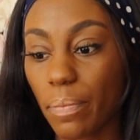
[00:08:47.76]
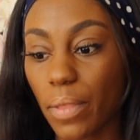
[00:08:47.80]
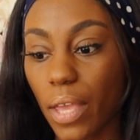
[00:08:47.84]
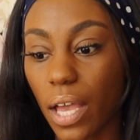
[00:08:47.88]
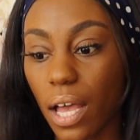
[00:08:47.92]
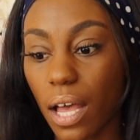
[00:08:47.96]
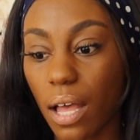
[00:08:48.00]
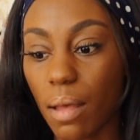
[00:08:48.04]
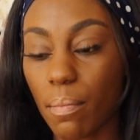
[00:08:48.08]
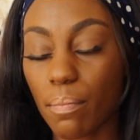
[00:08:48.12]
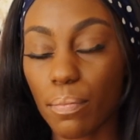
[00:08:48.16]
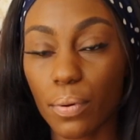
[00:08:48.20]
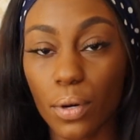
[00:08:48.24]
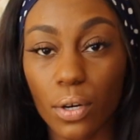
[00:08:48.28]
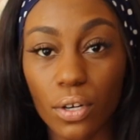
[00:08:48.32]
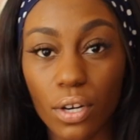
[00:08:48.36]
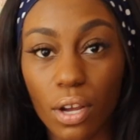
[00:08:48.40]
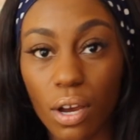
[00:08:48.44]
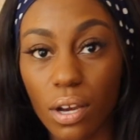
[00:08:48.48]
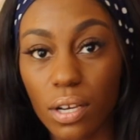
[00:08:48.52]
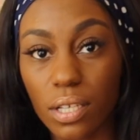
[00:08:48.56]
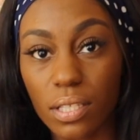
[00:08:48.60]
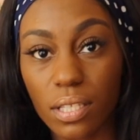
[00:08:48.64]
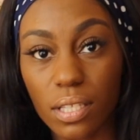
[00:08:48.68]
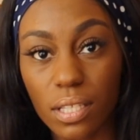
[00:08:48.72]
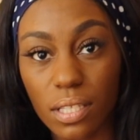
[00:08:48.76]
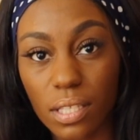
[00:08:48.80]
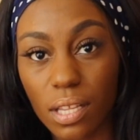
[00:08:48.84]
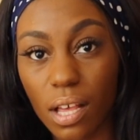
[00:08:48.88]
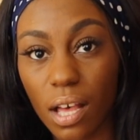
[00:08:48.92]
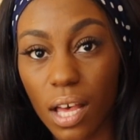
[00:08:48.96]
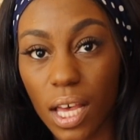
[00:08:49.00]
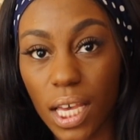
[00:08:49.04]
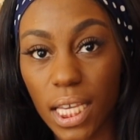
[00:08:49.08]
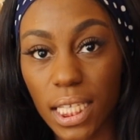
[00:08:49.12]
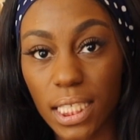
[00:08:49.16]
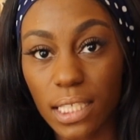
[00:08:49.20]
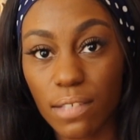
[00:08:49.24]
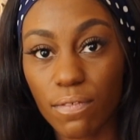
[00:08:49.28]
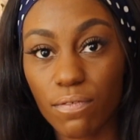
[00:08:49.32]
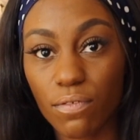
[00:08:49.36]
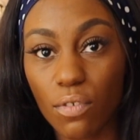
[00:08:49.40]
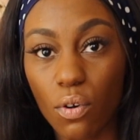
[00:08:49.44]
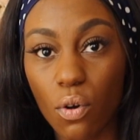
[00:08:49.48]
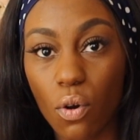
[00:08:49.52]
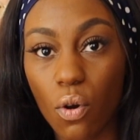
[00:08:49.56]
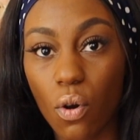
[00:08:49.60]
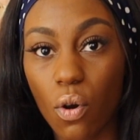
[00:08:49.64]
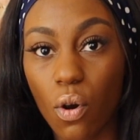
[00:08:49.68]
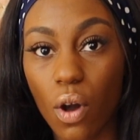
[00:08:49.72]
um, products aside
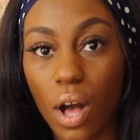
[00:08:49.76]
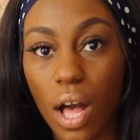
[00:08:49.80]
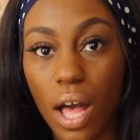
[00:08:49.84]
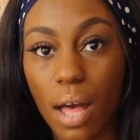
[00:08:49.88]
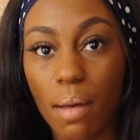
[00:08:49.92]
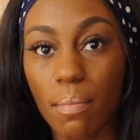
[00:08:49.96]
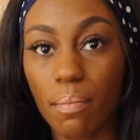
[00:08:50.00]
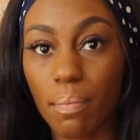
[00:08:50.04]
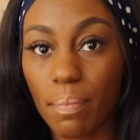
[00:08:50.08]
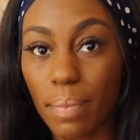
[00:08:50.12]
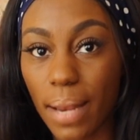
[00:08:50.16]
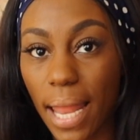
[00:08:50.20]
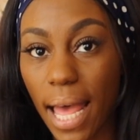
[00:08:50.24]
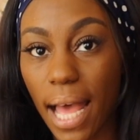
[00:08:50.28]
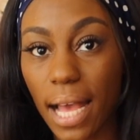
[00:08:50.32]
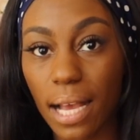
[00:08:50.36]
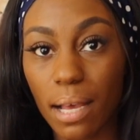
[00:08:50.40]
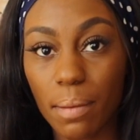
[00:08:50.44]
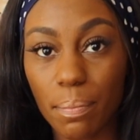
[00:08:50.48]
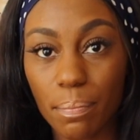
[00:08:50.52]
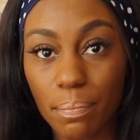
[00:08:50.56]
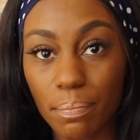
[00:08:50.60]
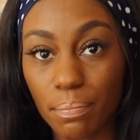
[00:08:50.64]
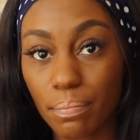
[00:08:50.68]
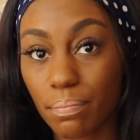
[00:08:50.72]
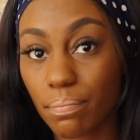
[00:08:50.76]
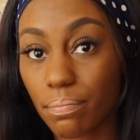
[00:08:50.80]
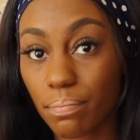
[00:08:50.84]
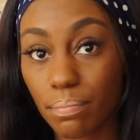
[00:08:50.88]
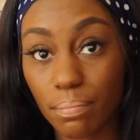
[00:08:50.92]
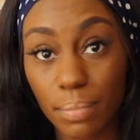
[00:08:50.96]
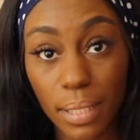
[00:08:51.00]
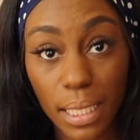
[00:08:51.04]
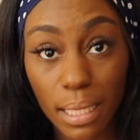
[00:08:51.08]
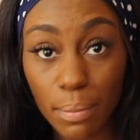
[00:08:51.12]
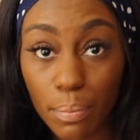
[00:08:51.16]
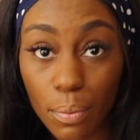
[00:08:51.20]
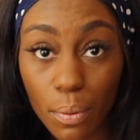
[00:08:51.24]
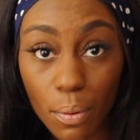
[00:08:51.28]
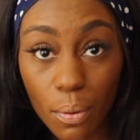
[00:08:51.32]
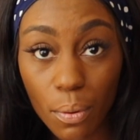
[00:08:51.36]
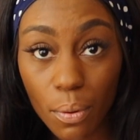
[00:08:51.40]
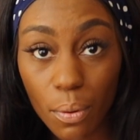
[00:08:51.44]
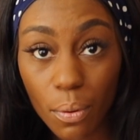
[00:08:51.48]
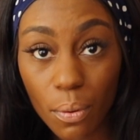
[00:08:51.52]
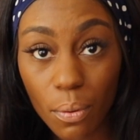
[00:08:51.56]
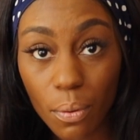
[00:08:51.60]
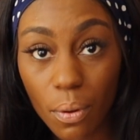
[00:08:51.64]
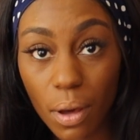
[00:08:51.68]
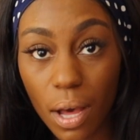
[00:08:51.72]
for um, black
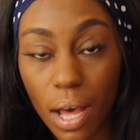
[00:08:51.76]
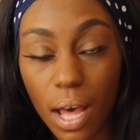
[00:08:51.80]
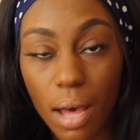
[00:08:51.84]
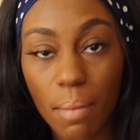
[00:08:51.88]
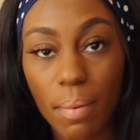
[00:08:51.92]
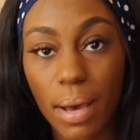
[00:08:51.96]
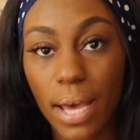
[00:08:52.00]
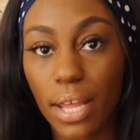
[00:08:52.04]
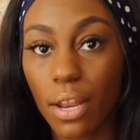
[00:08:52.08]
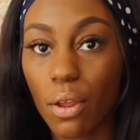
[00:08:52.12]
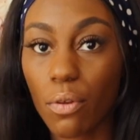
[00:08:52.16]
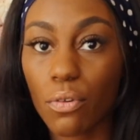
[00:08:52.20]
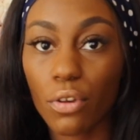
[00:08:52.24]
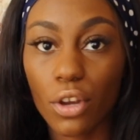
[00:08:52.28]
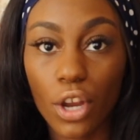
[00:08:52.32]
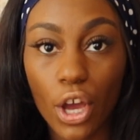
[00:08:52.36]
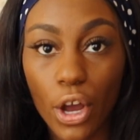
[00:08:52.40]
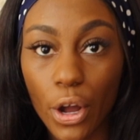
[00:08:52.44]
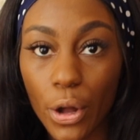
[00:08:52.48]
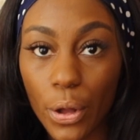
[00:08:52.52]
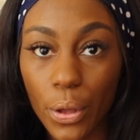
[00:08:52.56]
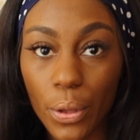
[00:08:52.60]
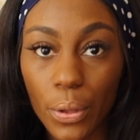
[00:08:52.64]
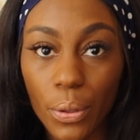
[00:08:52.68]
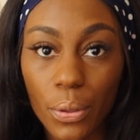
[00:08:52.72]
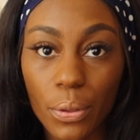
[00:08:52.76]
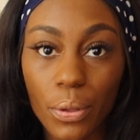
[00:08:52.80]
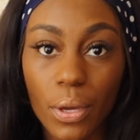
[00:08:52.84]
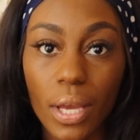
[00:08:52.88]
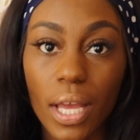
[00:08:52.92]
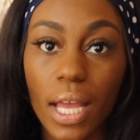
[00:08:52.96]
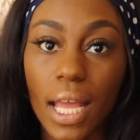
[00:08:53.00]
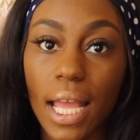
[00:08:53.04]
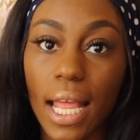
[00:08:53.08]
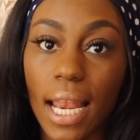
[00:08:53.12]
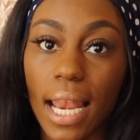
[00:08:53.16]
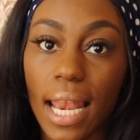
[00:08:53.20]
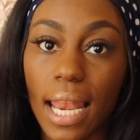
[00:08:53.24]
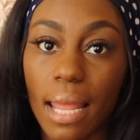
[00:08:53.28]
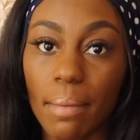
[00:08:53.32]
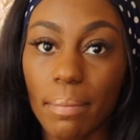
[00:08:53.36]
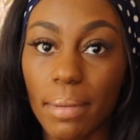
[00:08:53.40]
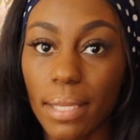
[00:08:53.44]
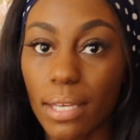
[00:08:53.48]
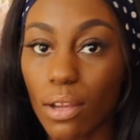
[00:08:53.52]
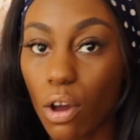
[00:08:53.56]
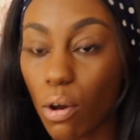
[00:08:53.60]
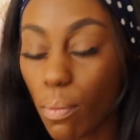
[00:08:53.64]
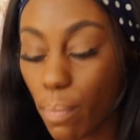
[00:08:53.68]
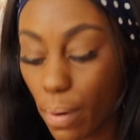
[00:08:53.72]
people um, i don't know let
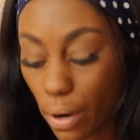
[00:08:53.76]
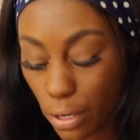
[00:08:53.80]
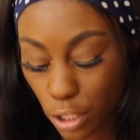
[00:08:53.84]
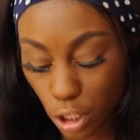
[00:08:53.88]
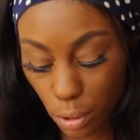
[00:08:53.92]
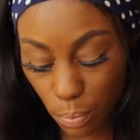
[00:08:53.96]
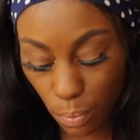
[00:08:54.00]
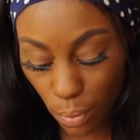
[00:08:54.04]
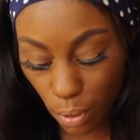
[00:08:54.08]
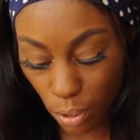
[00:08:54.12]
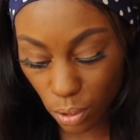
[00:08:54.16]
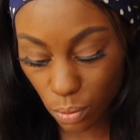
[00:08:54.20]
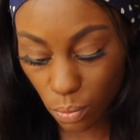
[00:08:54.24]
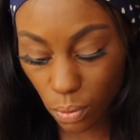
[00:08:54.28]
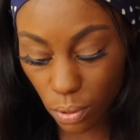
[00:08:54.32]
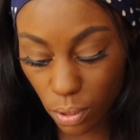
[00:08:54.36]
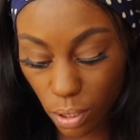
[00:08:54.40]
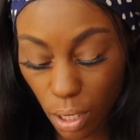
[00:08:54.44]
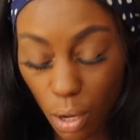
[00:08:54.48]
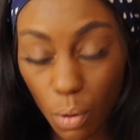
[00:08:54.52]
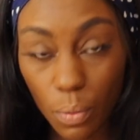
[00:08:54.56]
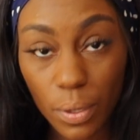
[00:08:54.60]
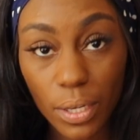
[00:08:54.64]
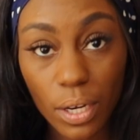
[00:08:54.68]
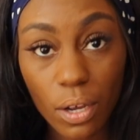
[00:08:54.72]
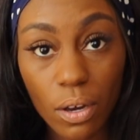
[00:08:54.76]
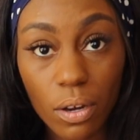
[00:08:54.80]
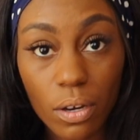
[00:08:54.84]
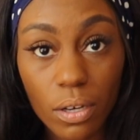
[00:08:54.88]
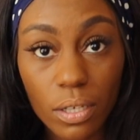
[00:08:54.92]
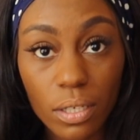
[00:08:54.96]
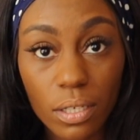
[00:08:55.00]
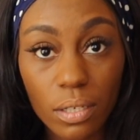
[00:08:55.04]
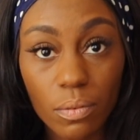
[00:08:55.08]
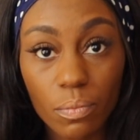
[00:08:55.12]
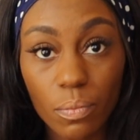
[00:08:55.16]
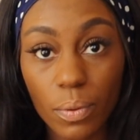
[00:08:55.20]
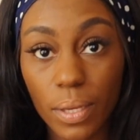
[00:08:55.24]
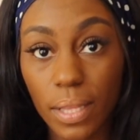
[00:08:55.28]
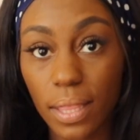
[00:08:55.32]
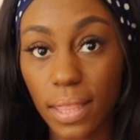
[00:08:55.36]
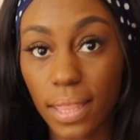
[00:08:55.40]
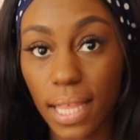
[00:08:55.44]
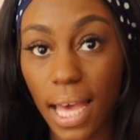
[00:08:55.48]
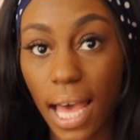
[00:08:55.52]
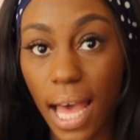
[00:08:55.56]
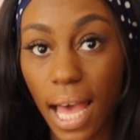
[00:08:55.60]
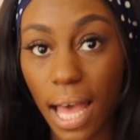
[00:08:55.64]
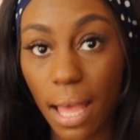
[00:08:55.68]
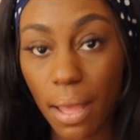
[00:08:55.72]
me know birchbox what's going on with
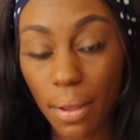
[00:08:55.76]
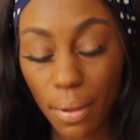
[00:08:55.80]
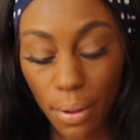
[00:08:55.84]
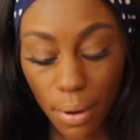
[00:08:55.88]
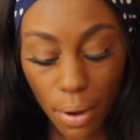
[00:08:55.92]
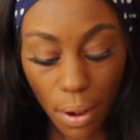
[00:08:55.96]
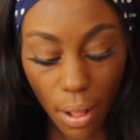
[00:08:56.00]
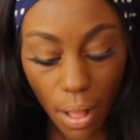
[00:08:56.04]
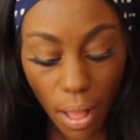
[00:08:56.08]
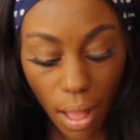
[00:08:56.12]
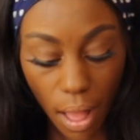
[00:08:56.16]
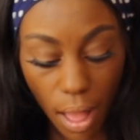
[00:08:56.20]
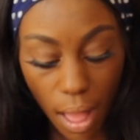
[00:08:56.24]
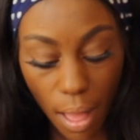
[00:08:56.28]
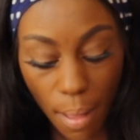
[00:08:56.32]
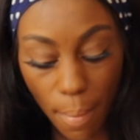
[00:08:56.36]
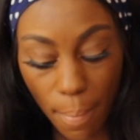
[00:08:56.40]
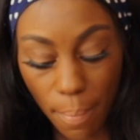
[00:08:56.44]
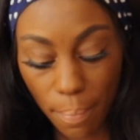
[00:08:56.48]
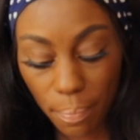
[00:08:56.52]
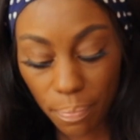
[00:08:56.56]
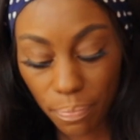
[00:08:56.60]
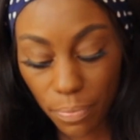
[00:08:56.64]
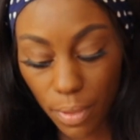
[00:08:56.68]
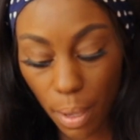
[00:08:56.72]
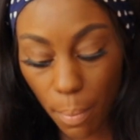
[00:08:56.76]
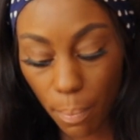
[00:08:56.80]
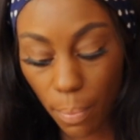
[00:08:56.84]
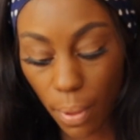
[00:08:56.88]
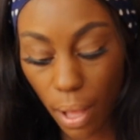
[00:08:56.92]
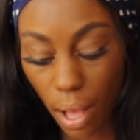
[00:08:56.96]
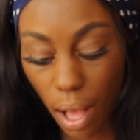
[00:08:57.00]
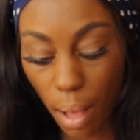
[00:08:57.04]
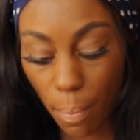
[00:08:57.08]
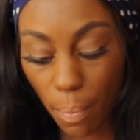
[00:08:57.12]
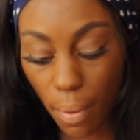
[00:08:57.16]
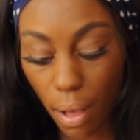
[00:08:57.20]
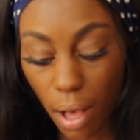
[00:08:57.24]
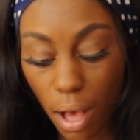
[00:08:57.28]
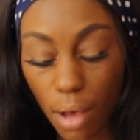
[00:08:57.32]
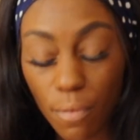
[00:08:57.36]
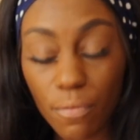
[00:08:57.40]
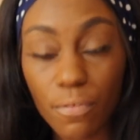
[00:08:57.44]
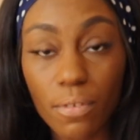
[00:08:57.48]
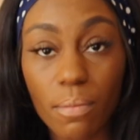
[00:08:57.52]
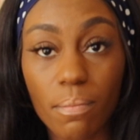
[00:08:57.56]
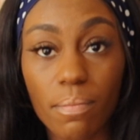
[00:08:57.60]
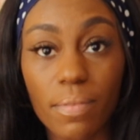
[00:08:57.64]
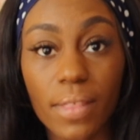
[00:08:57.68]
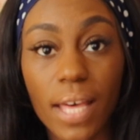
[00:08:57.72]
that um, but apart
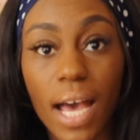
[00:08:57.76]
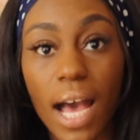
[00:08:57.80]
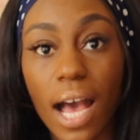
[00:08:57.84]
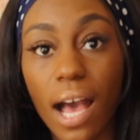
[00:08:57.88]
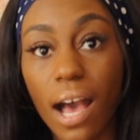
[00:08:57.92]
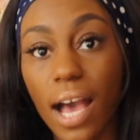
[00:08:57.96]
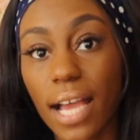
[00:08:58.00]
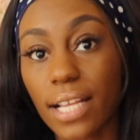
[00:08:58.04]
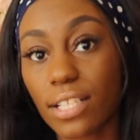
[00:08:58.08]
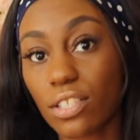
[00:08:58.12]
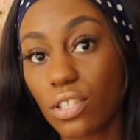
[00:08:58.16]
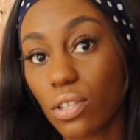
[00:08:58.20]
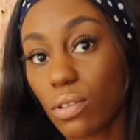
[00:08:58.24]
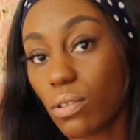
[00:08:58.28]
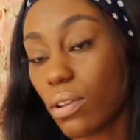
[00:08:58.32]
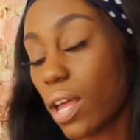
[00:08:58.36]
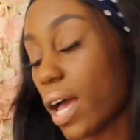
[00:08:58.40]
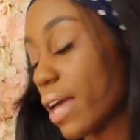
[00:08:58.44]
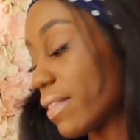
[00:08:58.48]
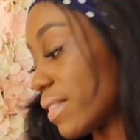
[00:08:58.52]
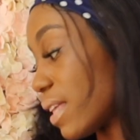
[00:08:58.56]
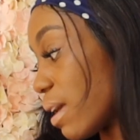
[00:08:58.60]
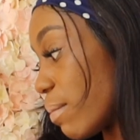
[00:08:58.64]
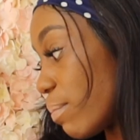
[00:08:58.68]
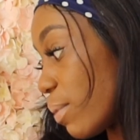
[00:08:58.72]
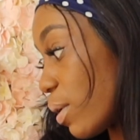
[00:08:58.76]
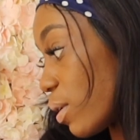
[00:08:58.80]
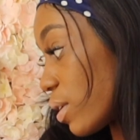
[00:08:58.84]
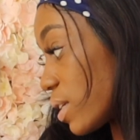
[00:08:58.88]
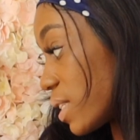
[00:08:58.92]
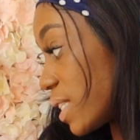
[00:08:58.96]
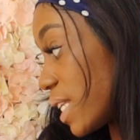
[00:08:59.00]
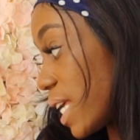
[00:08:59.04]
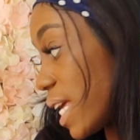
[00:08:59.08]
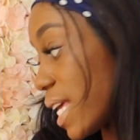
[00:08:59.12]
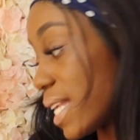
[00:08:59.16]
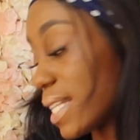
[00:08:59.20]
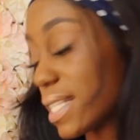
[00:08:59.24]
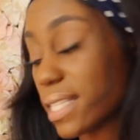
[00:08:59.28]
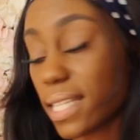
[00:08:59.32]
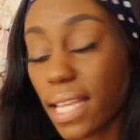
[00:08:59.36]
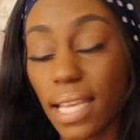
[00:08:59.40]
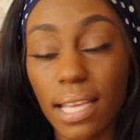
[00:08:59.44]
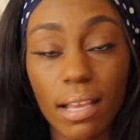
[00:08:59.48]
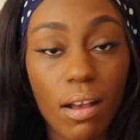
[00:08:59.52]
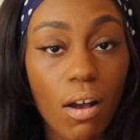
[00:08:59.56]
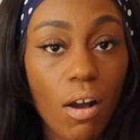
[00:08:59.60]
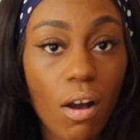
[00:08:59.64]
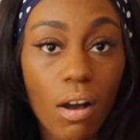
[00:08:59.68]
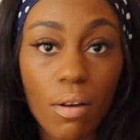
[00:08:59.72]
from that i do like their boxes
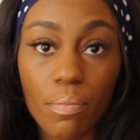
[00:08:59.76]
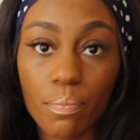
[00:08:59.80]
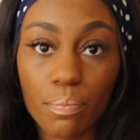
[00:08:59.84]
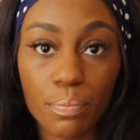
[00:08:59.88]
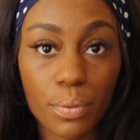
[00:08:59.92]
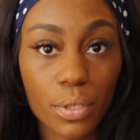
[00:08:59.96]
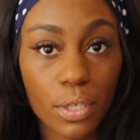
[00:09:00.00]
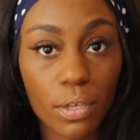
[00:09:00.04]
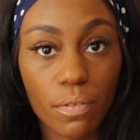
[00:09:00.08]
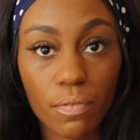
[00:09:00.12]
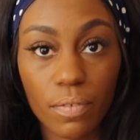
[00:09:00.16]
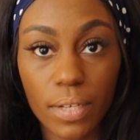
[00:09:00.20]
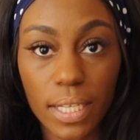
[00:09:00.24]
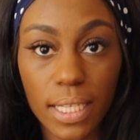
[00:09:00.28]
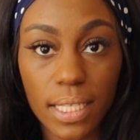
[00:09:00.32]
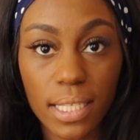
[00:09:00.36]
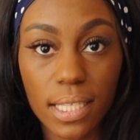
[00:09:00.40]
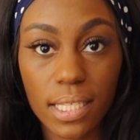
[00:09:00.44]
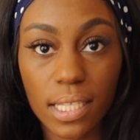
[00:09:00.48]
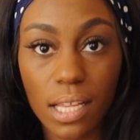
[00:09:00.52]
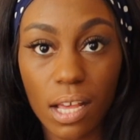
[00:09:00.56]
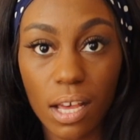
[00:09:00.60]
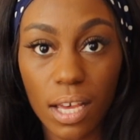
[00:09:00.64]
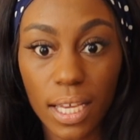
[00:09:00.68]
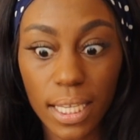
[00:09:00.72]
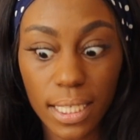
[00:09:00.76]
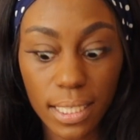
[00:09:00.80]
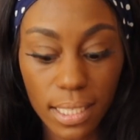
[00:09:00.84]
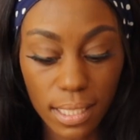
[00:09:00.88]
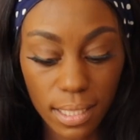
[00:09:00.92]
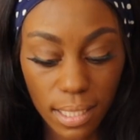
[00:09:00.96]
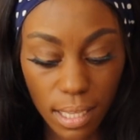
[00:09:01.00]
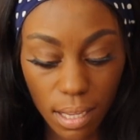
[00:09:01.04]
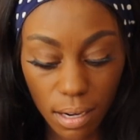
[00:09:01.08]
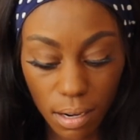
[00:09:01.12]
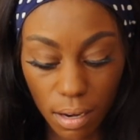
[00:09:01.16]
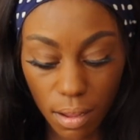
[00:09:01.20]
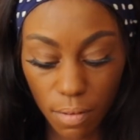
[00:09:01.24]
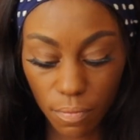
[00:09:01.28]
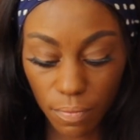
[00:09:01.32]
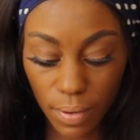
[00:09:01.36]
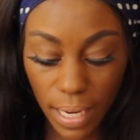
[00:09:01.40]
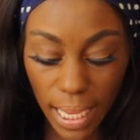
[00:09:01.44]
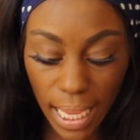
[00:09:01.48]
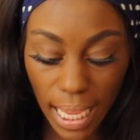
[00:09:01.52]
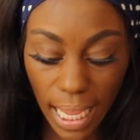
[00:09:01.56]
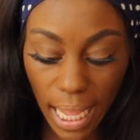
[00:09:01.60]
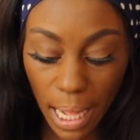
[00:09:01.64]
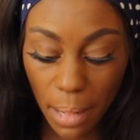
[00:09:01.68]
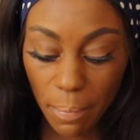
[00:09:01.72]
they are beautifully designed they're
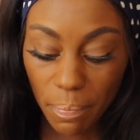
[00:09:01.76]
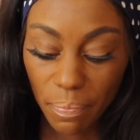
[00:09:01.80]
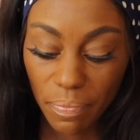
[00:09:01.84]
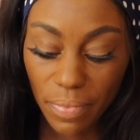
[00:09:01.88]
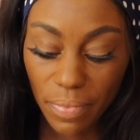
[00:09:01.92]
lovely